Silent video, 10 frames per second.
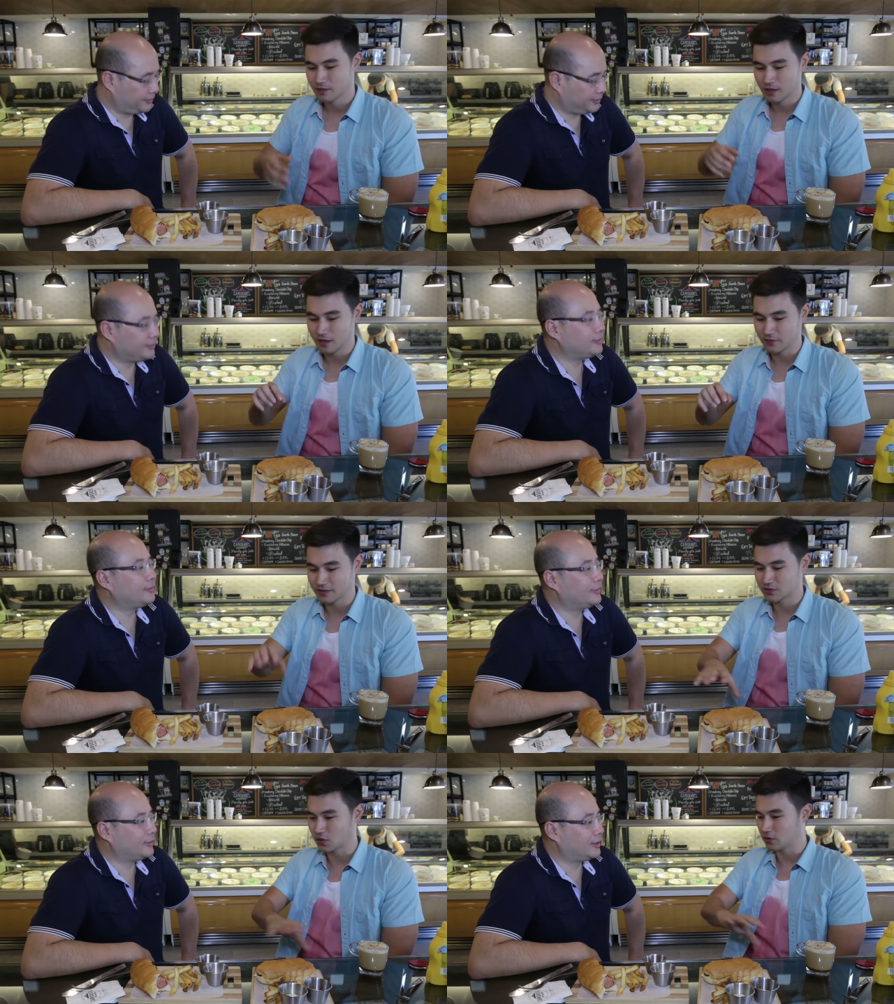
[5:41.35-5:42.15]
Speaker 1: You have the
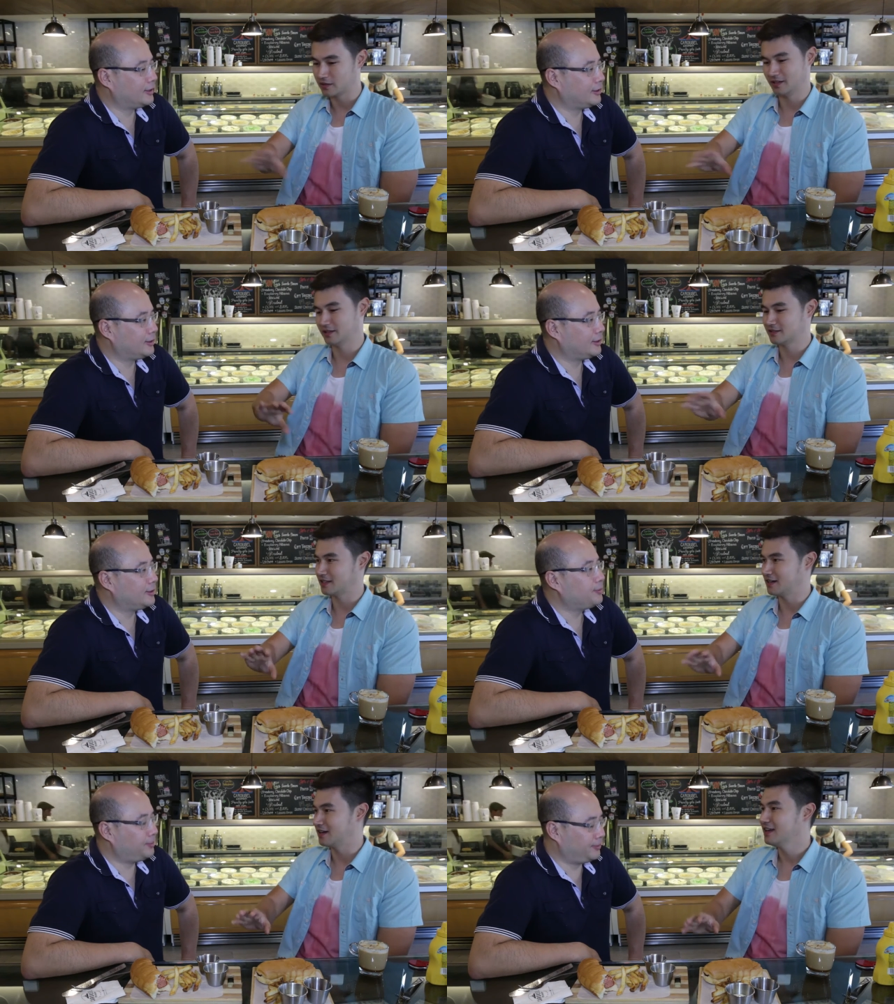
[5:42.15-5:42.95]
saltiness in
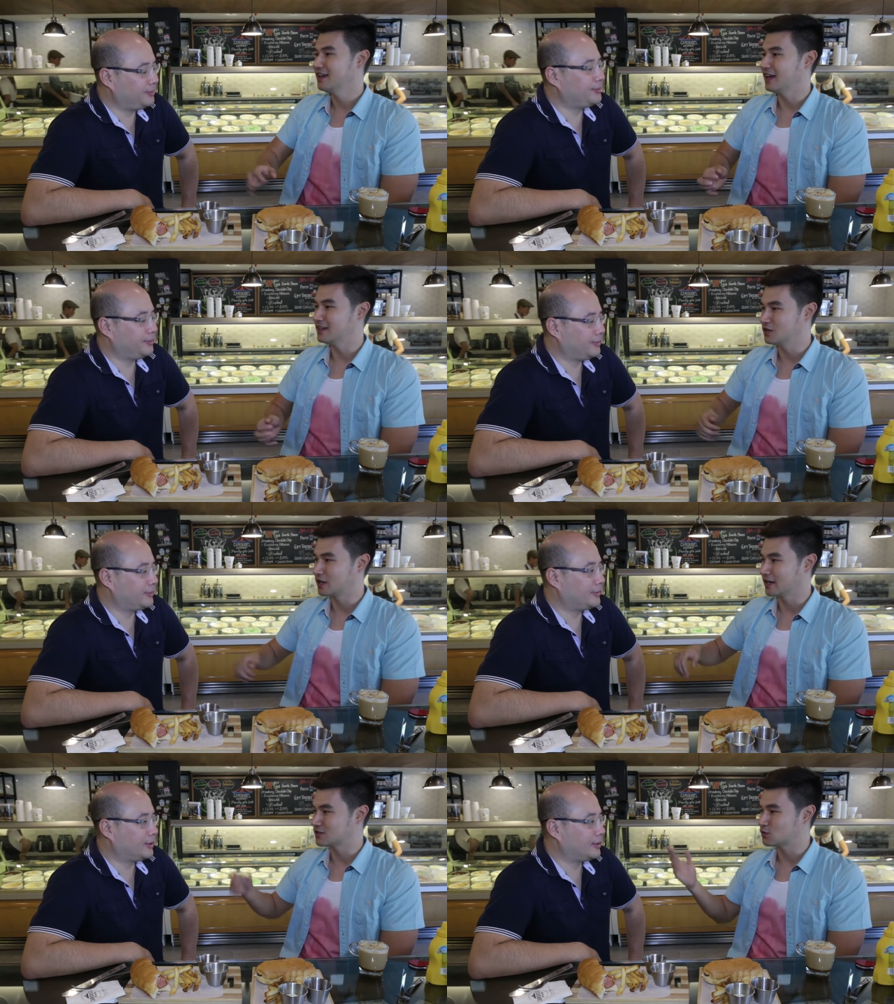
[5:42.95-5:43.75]
here, mm-hmm. and then you
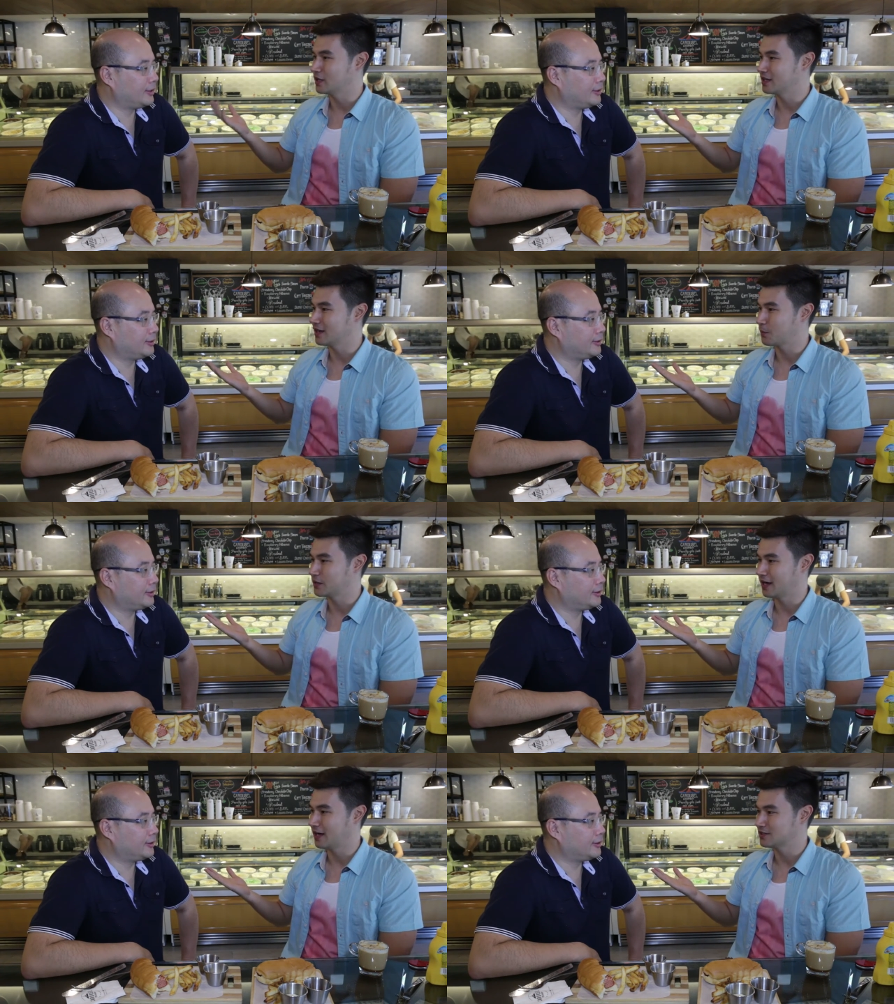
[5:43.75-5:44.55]
kind of sweeten it up with
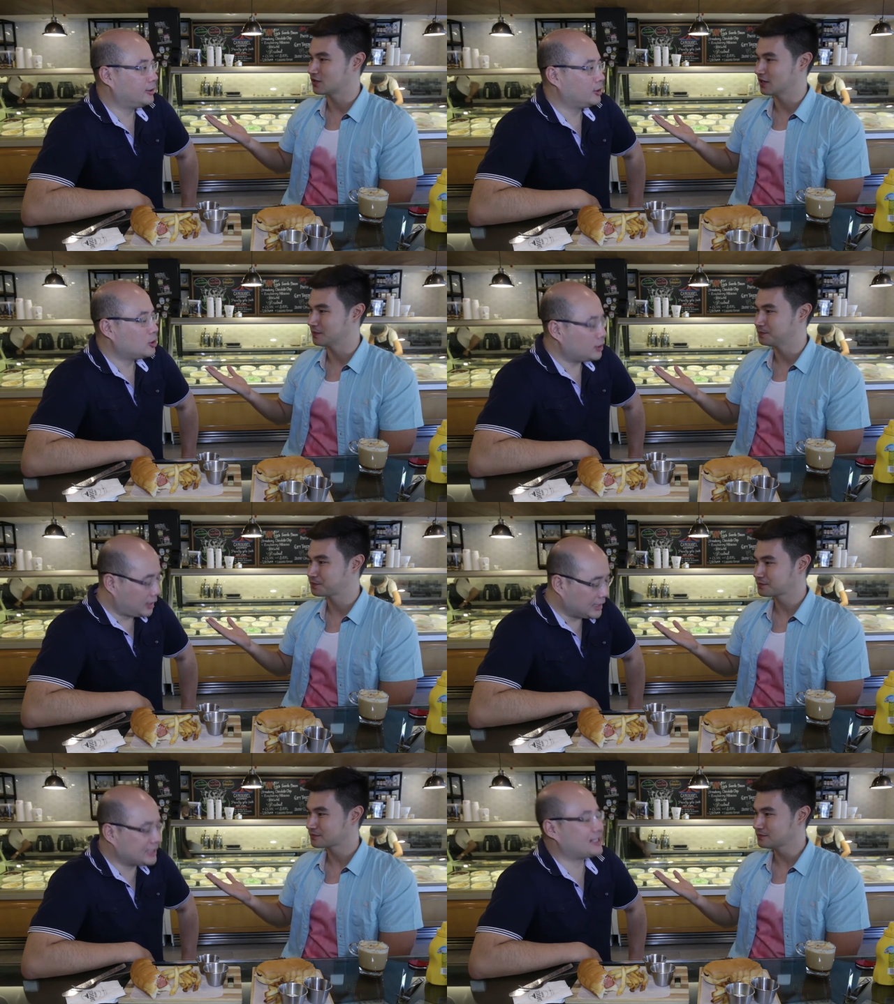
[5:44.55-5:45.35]
the ice cream.
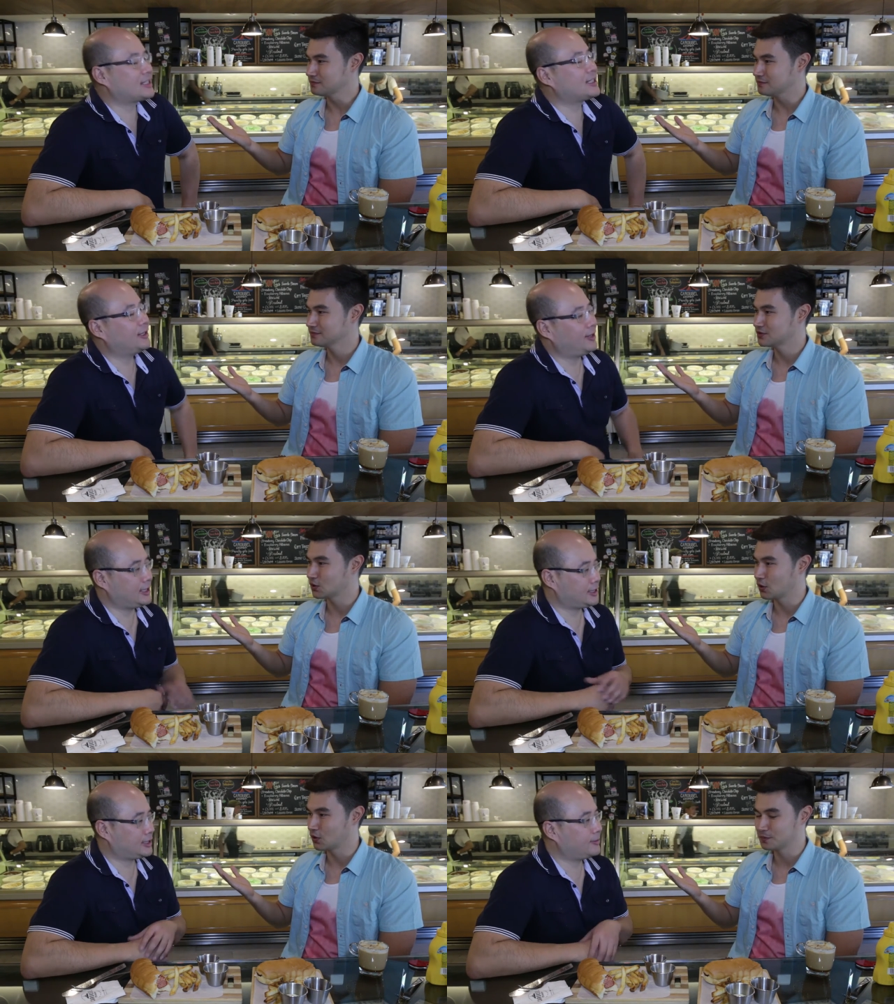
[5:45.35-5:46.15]
Yes.
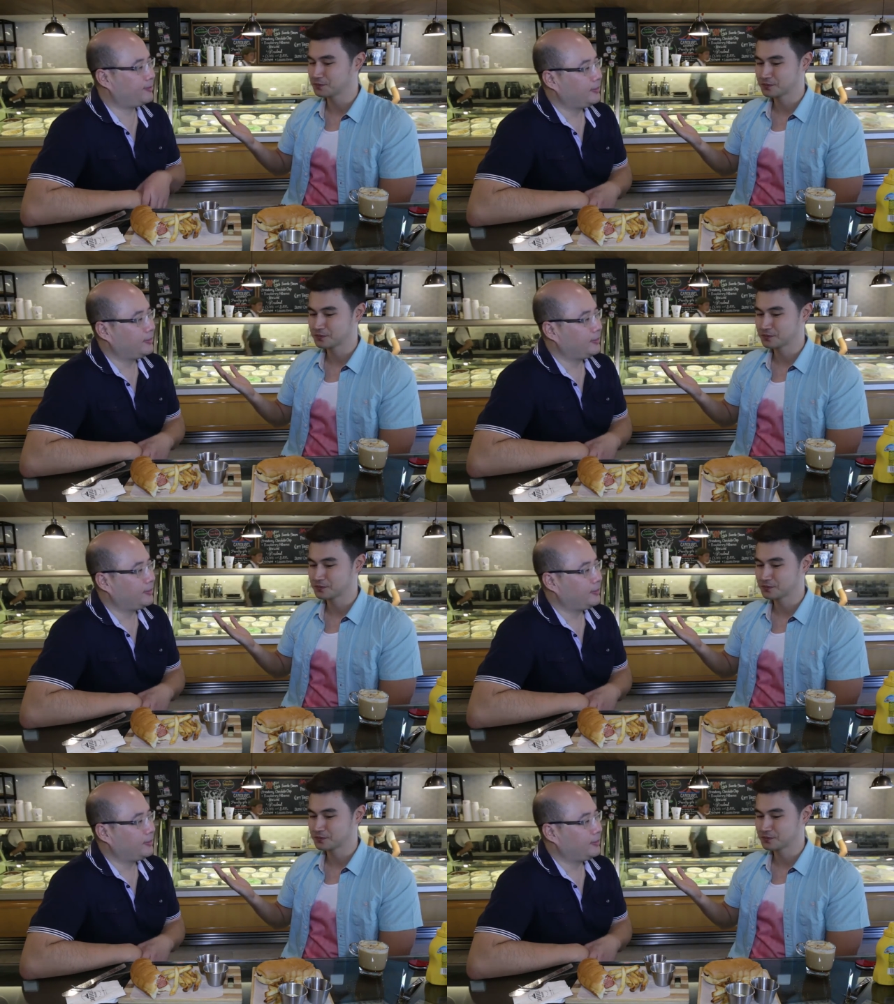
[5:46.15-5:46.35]
So